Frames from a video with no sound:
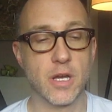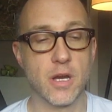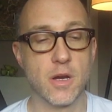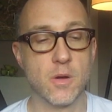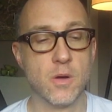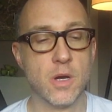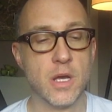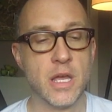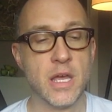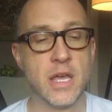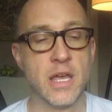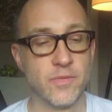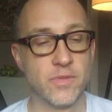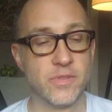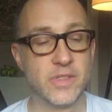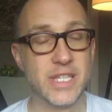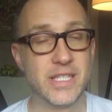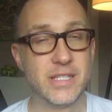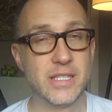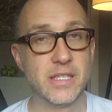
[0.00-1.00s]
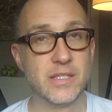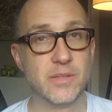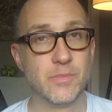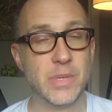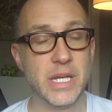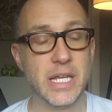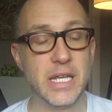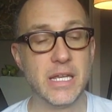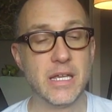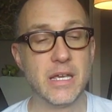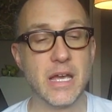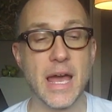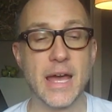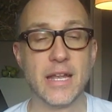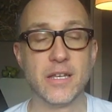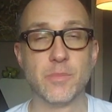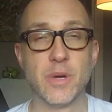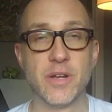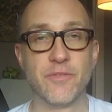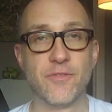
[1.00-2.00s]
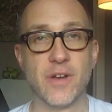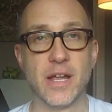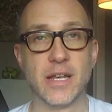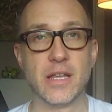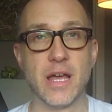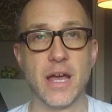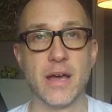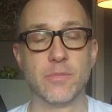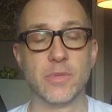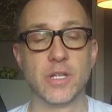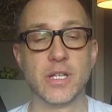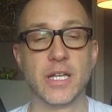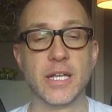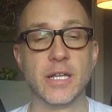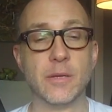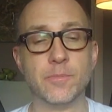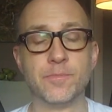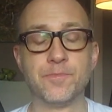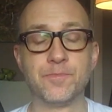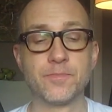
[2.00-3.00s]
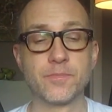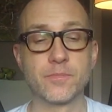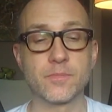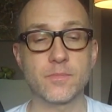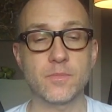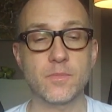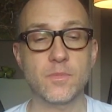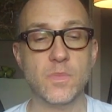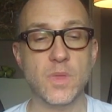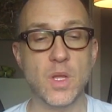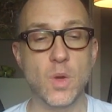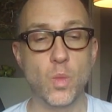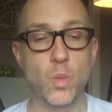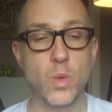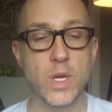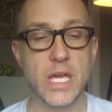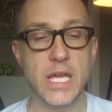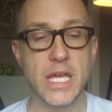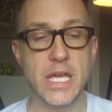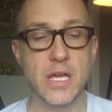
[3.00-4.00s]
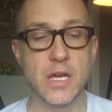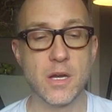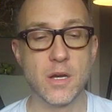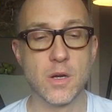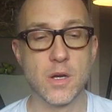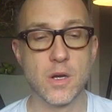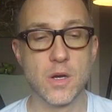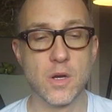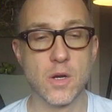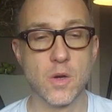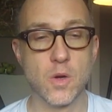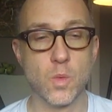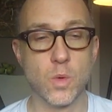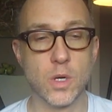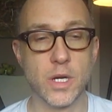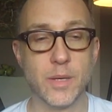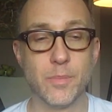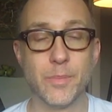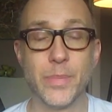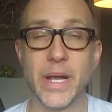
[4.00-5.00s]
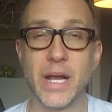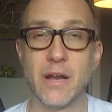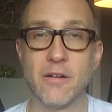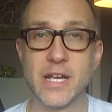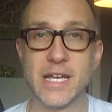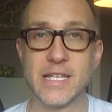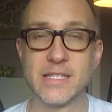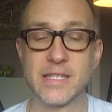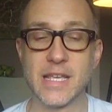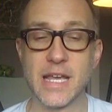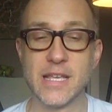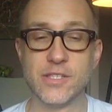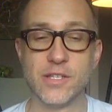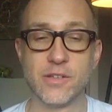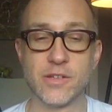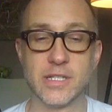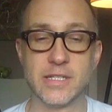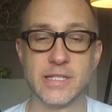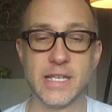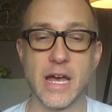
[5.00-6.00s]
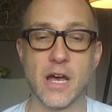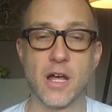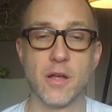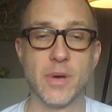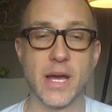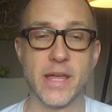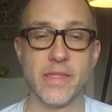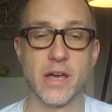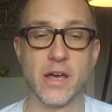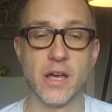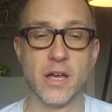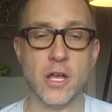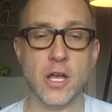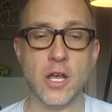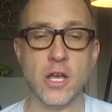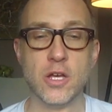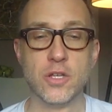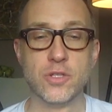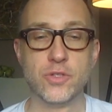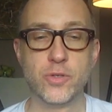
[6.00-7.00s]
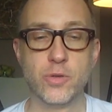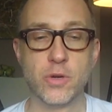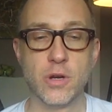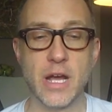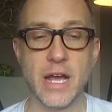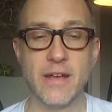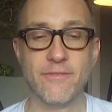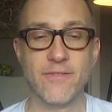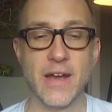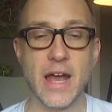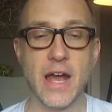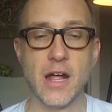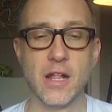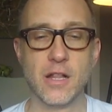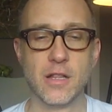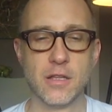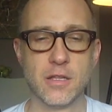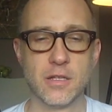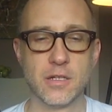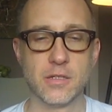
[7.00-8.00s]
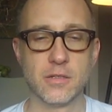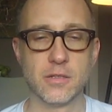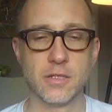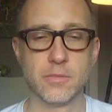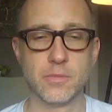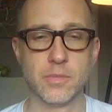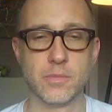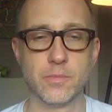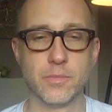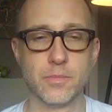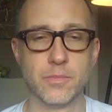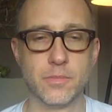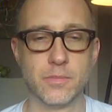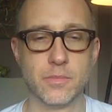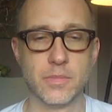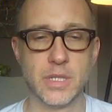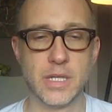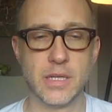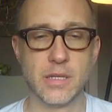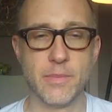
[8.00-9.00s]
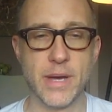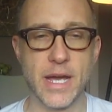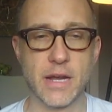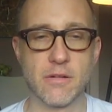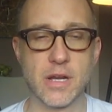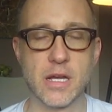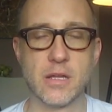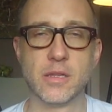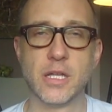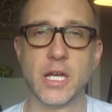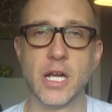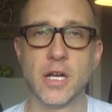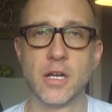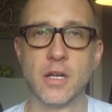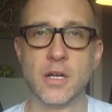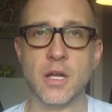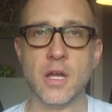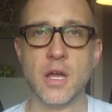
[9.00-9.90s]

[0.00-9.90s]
ago. This is me and my friend Emily. We were in Paris, as you can tell by the Tour Eiffel in the background there.